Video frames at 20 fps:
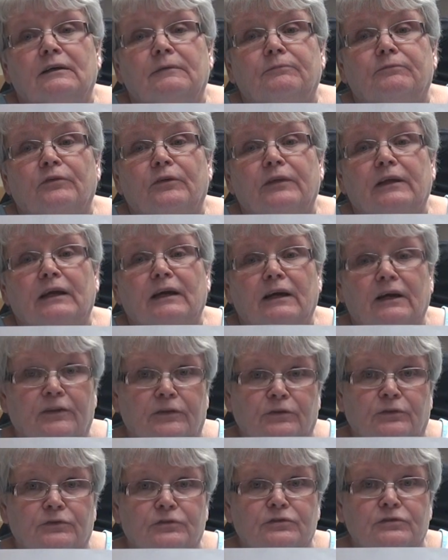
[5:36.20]
for the
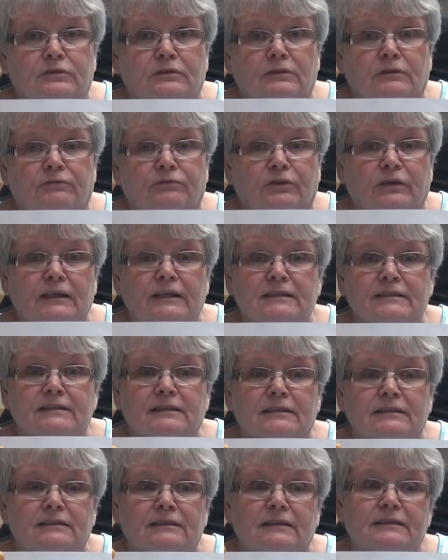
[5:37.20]
others. For
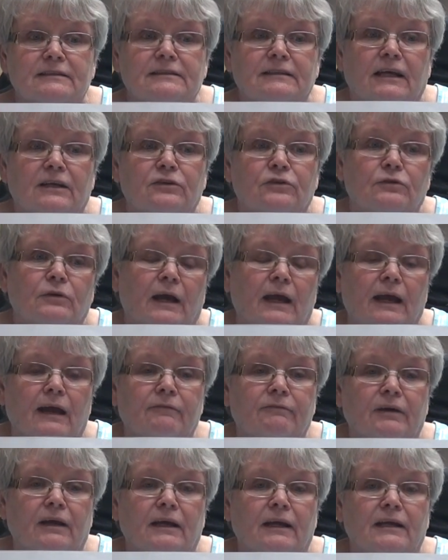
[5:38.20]
instance, let's say you
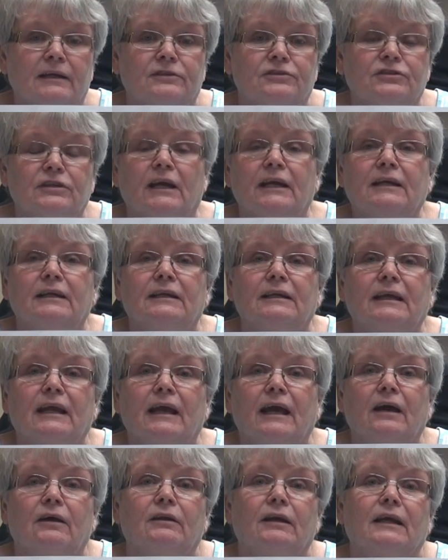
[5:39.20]
have a checking
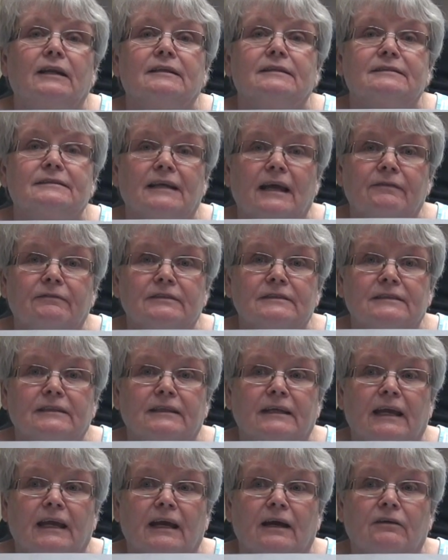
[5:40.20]
account and a savings
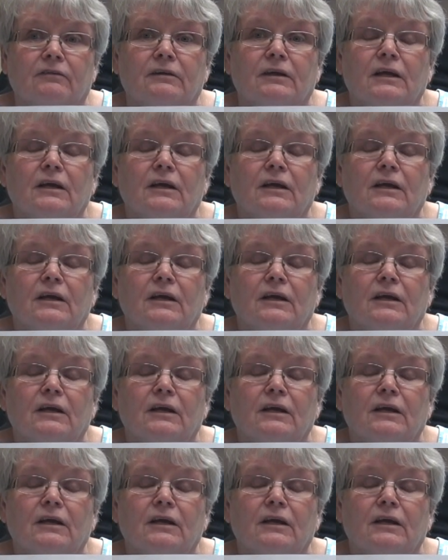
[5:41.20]
account.